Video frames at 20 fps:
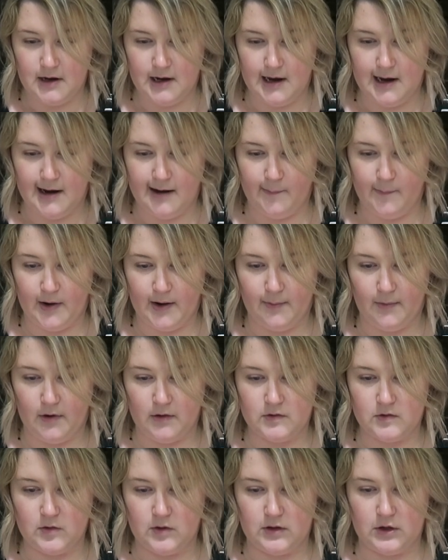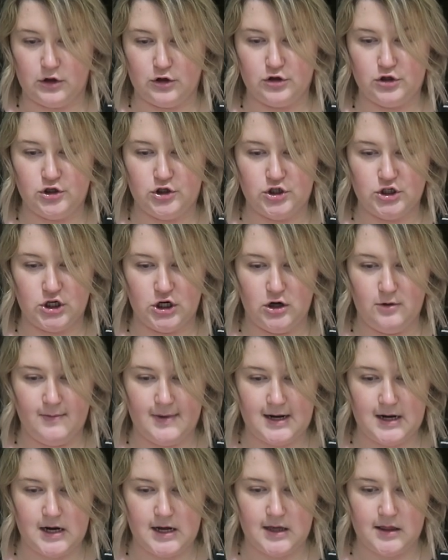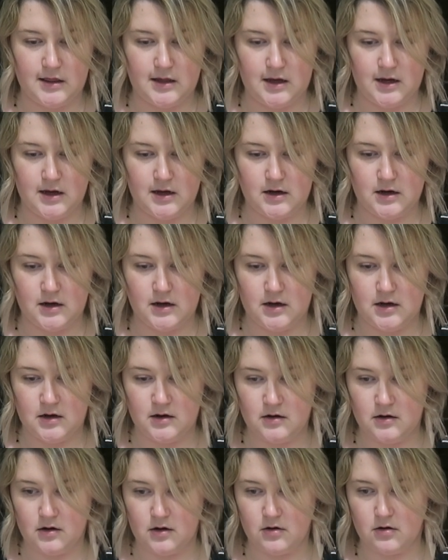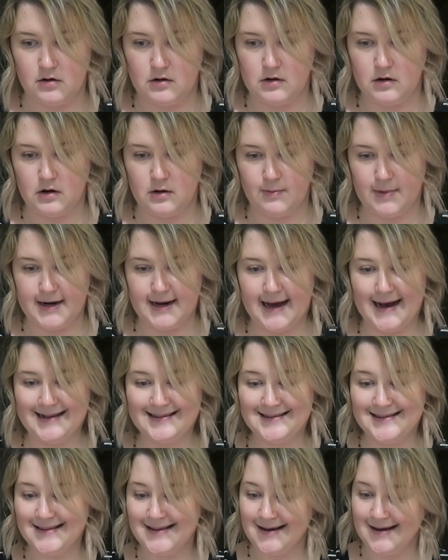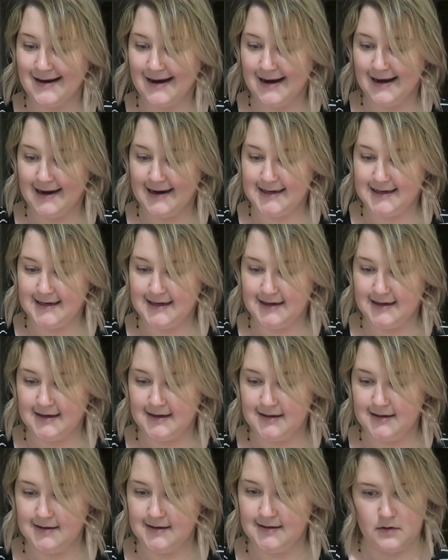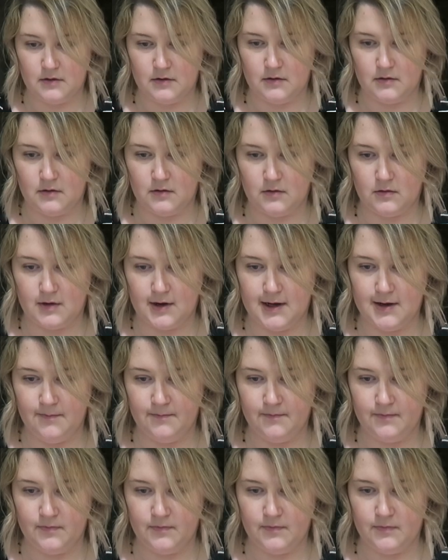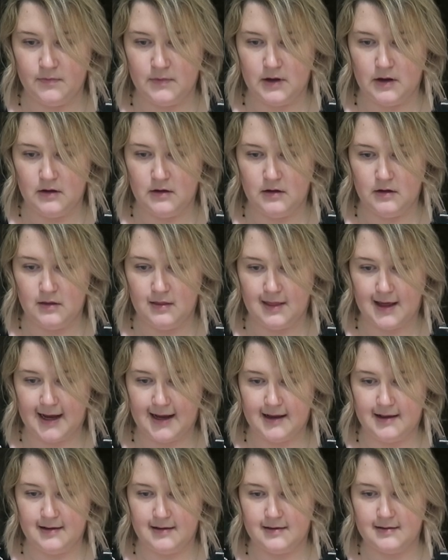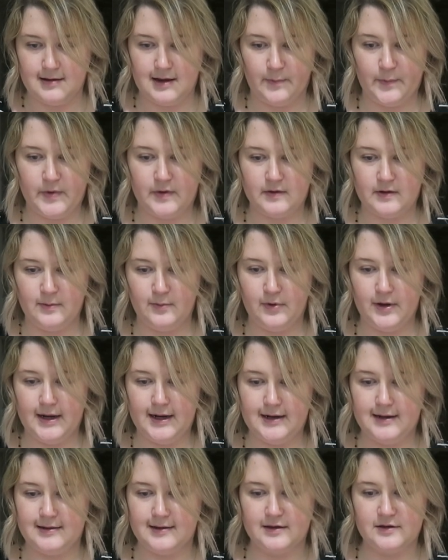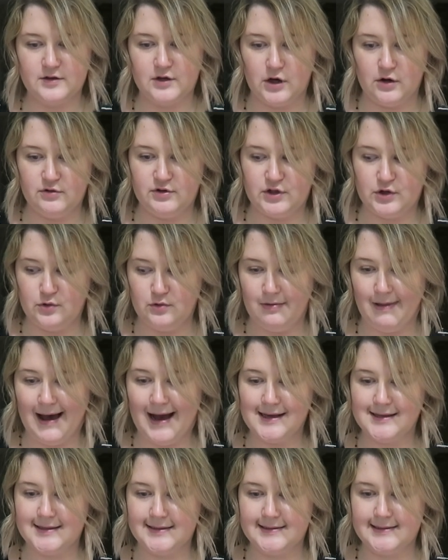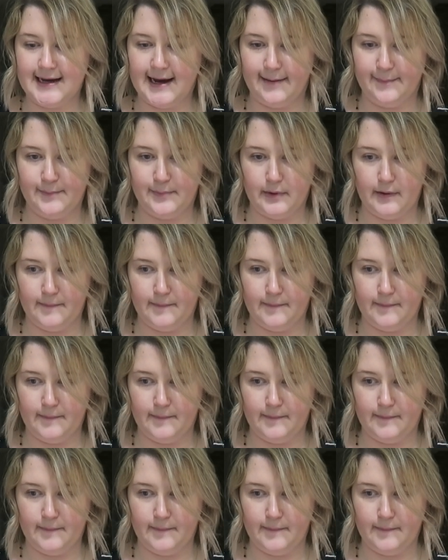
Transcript: Um, I'm also a little German, I think, on my dad's side. Okay, that step is complete. It says go to last step.